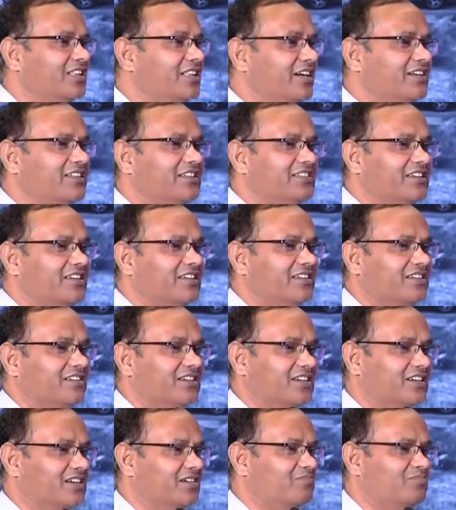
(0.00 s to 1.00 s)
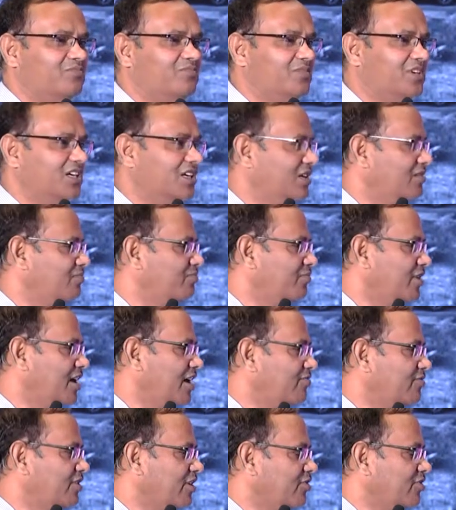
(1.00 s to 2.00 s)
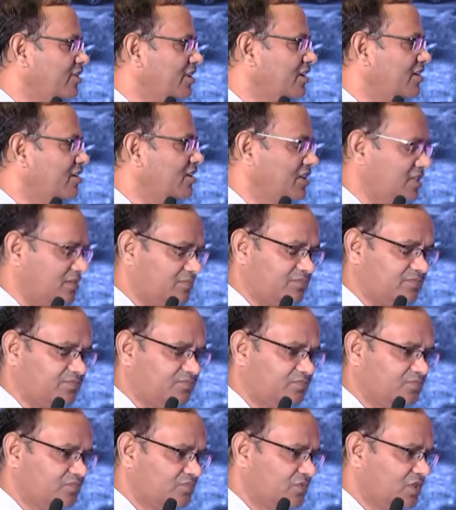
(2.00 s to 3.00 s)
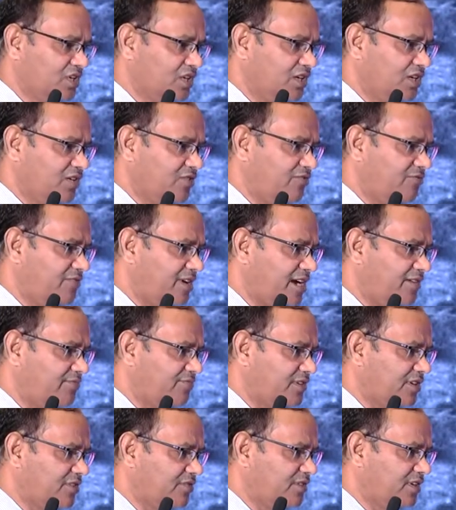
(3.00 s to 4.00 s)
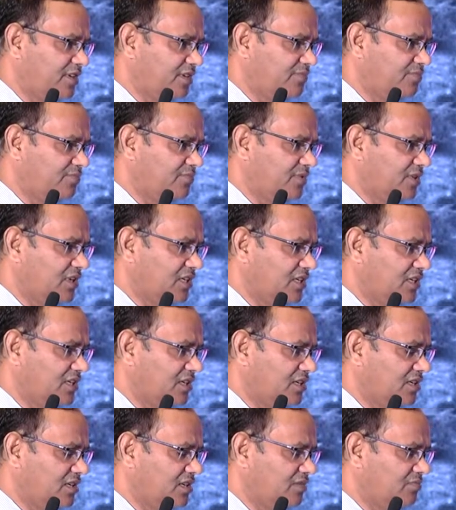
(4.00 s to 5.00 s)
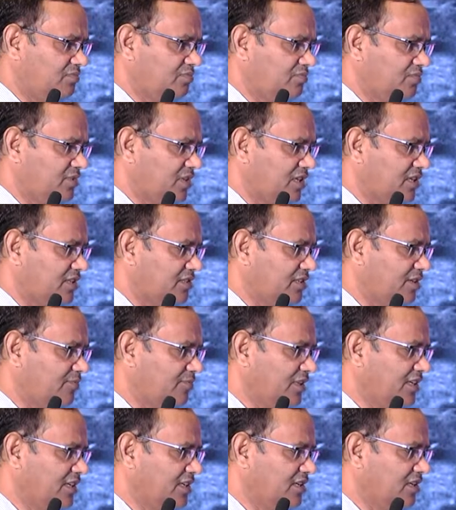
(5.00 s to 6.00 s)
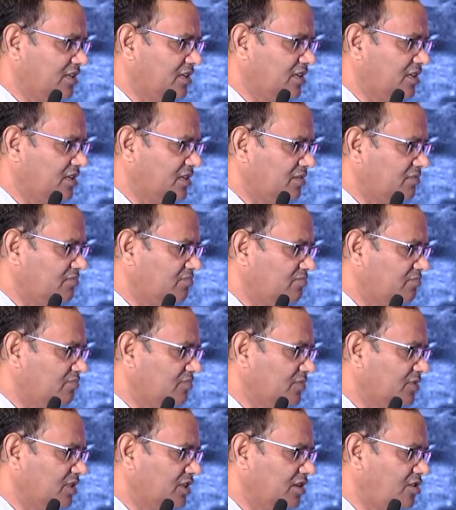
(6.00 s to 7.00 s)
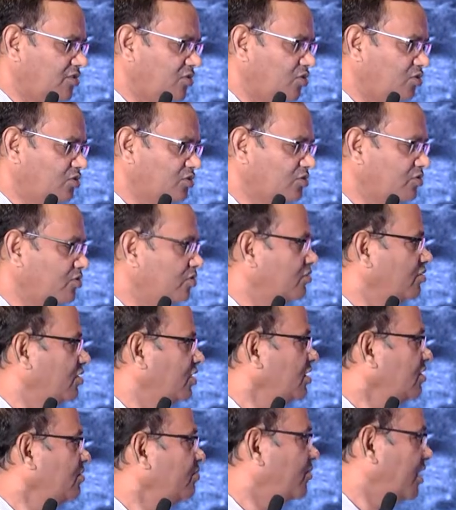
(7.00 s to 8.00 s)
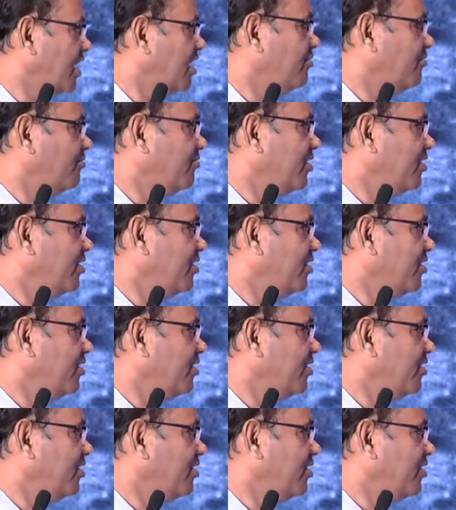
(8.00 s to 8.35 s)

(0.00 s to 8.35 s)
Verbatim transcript: That is a um, uh, 5,000, 5,000 something close to five,